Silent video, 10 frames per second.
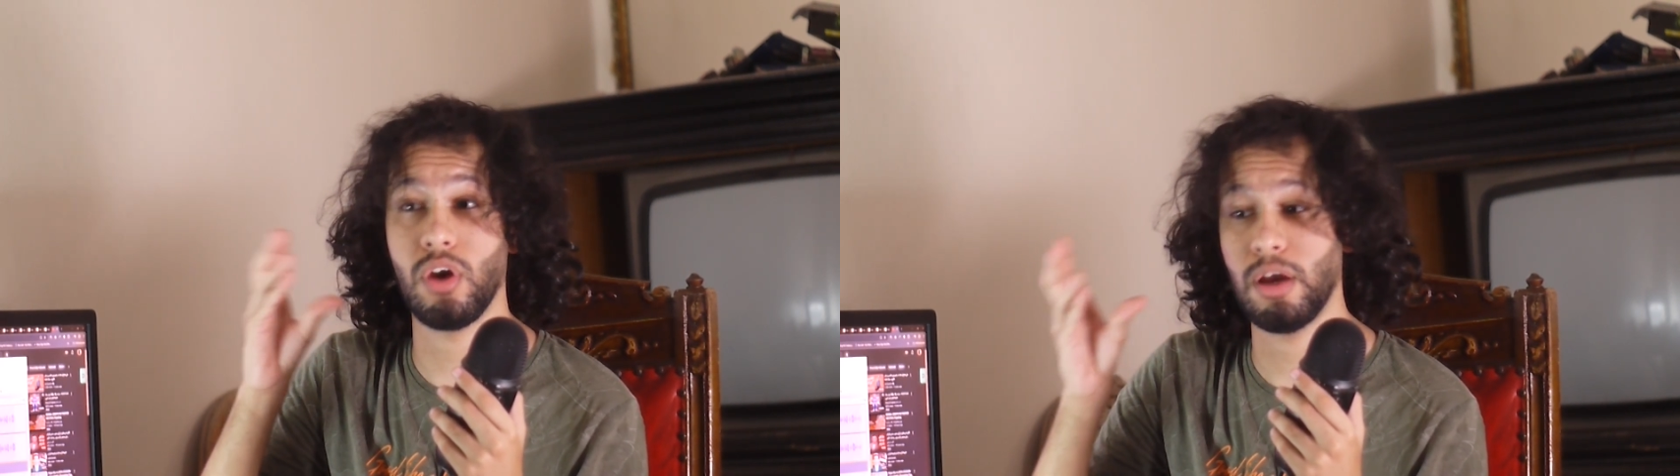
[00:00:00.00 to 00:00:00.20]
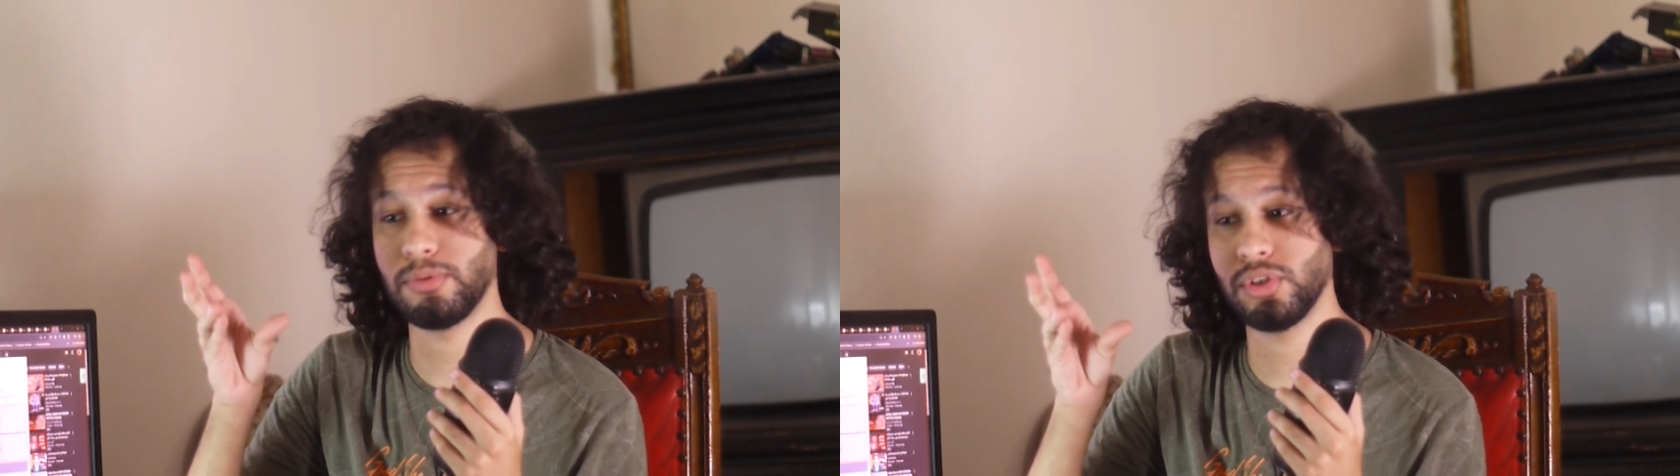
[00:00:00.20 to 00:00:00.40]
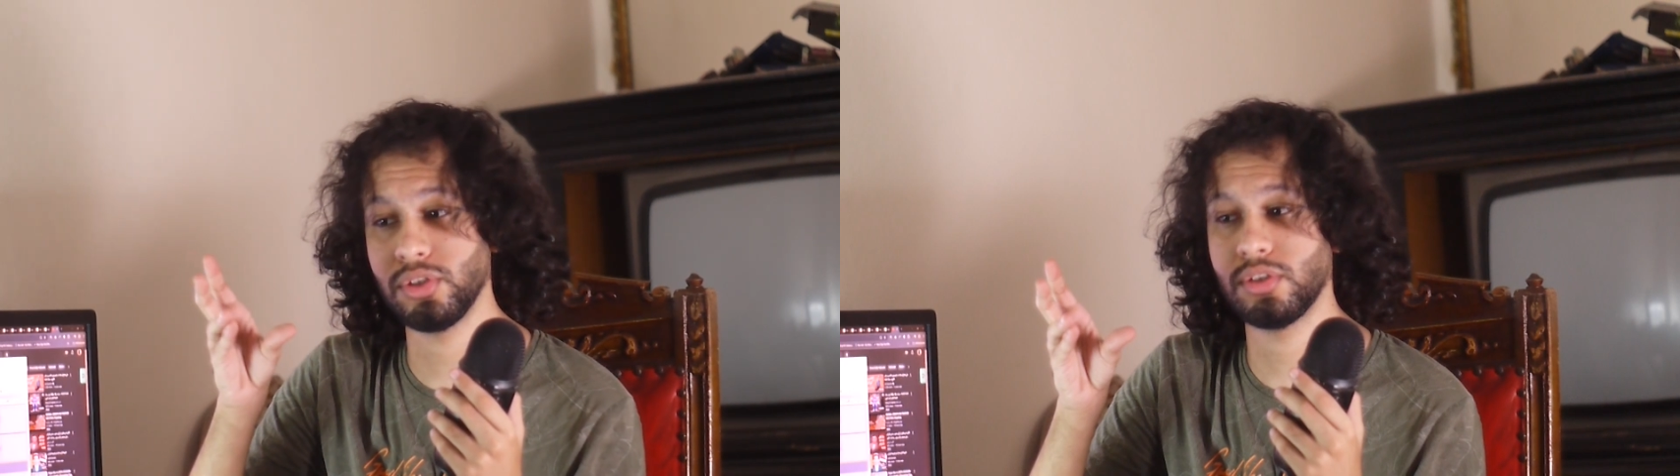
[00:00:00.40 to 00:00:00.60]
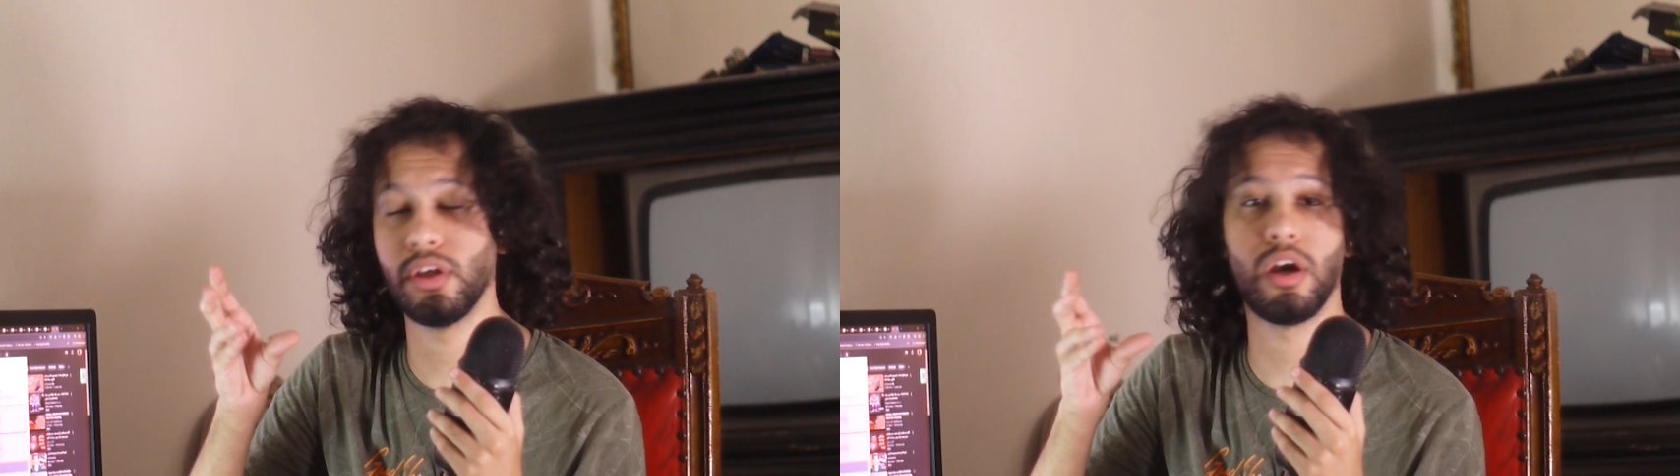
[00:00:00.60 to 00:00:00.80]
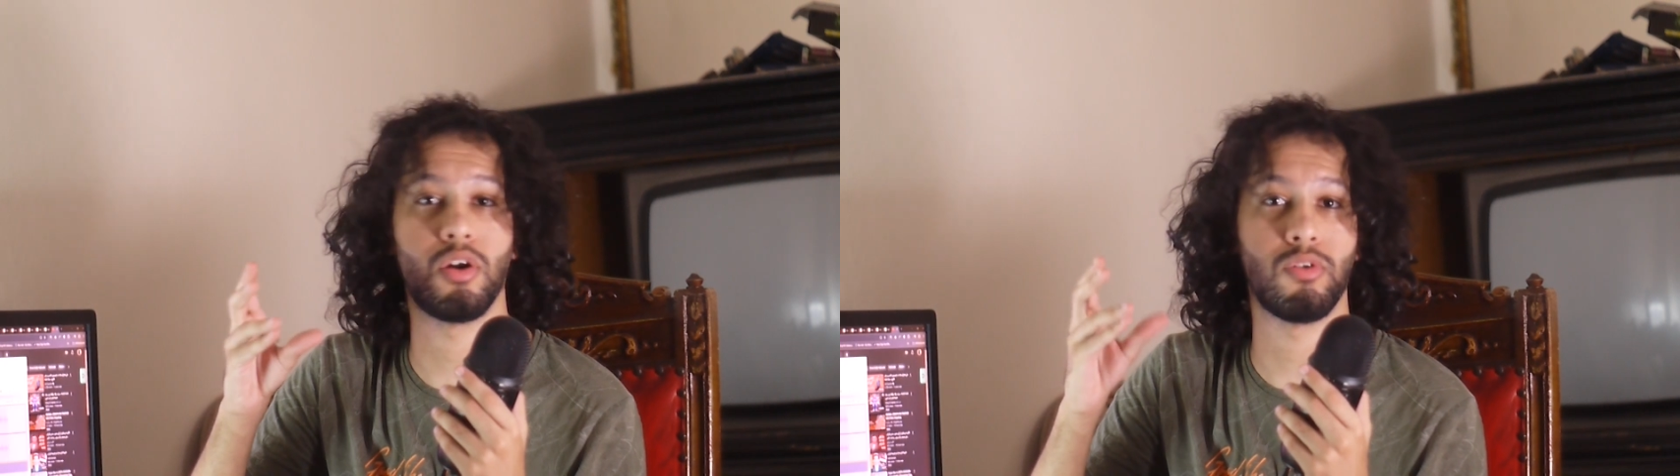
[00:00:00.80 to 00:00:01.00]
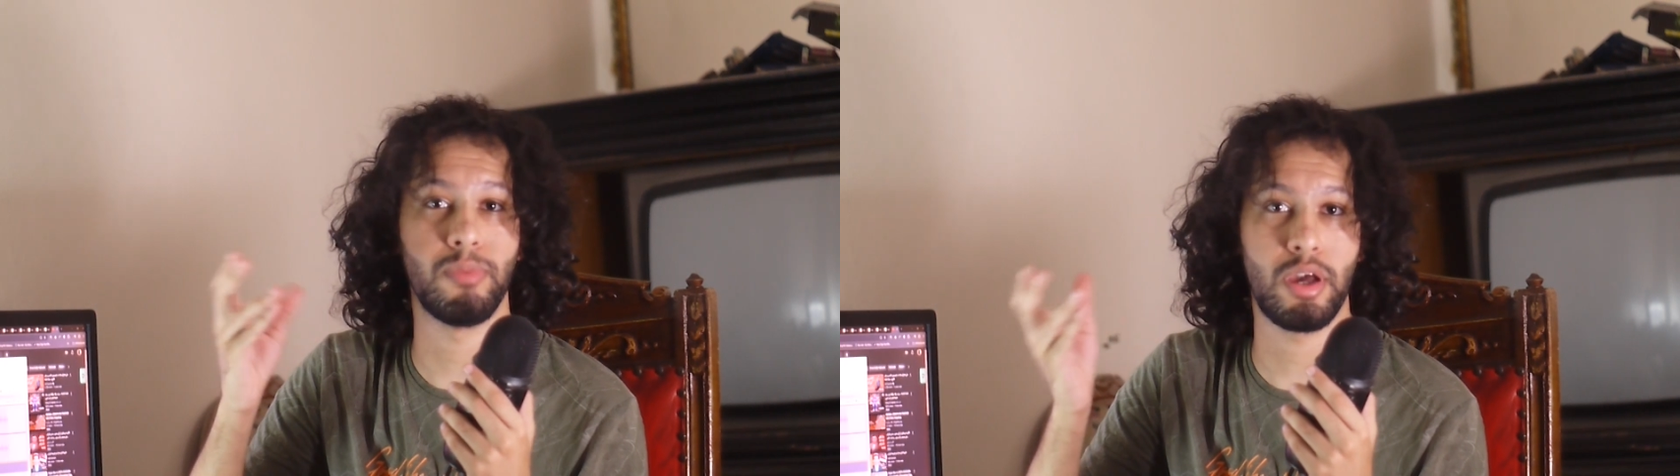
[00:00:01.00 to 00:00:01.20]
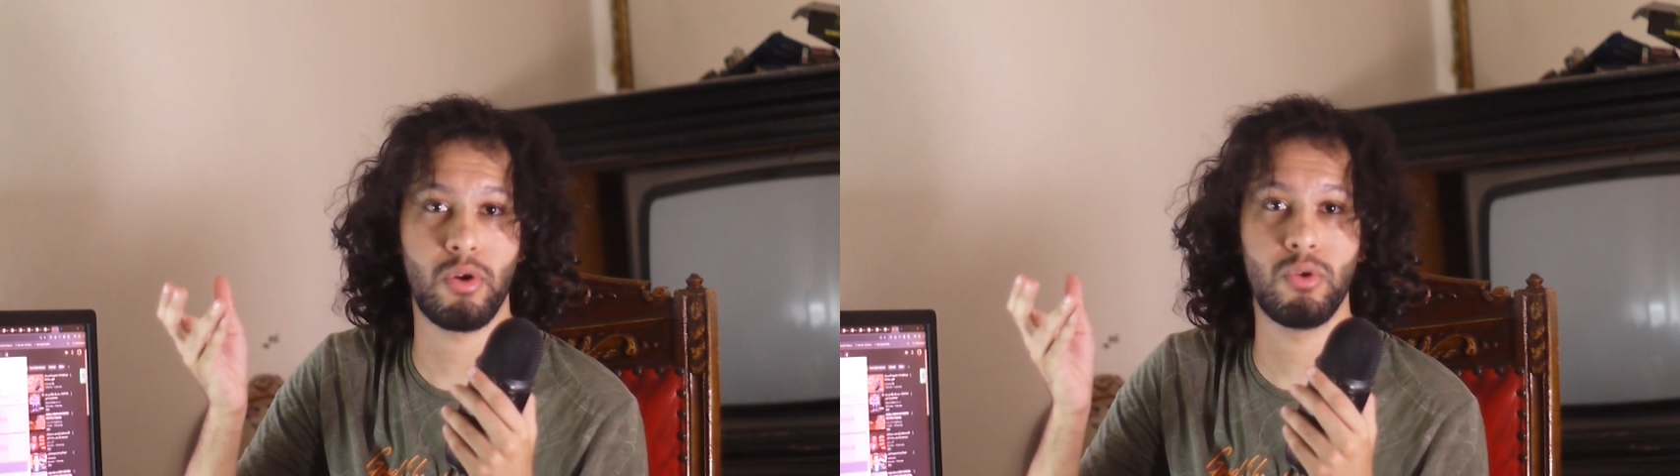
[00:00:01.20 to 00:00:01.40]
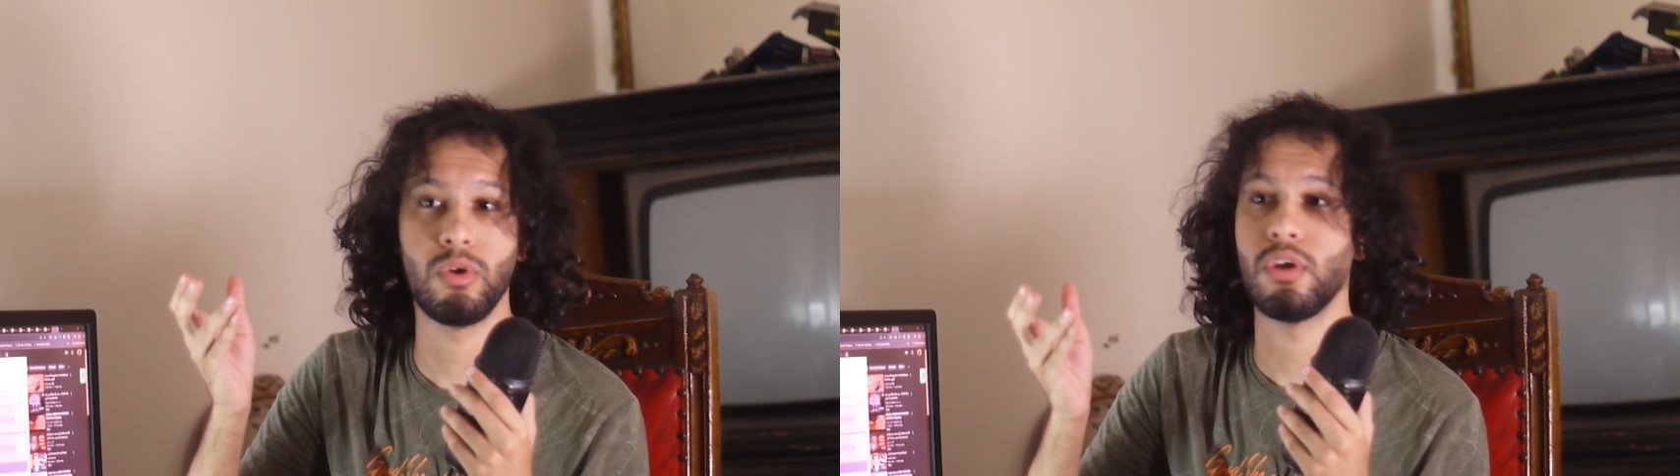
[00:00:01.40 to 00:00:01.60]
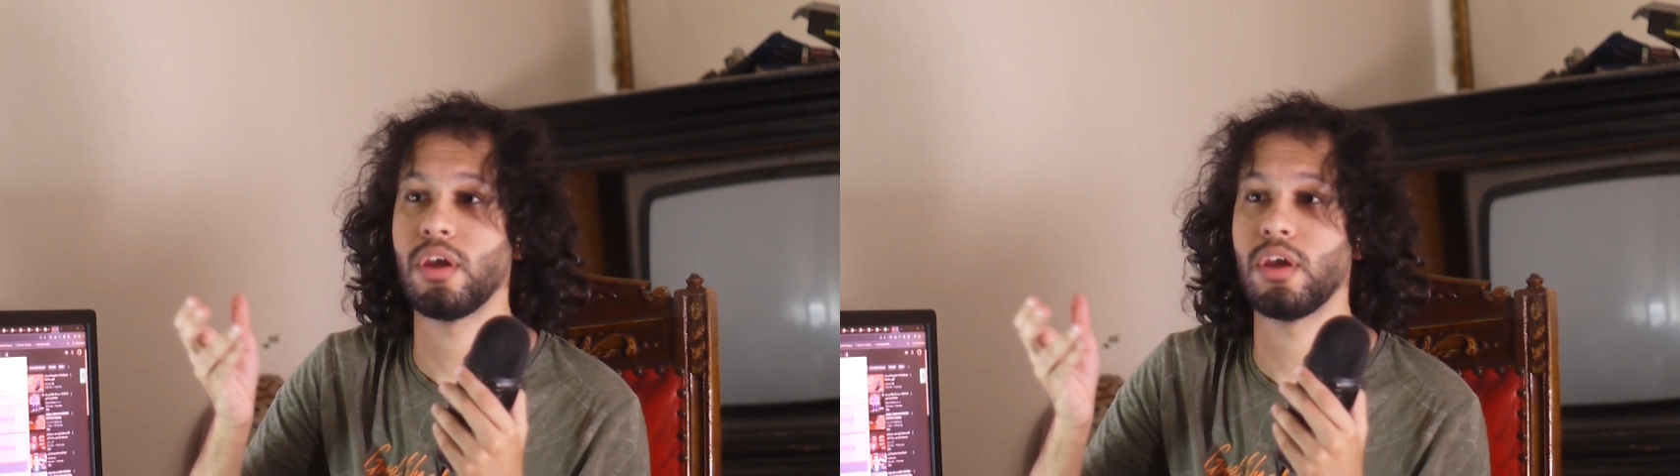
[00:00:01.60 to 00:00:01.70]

options that are better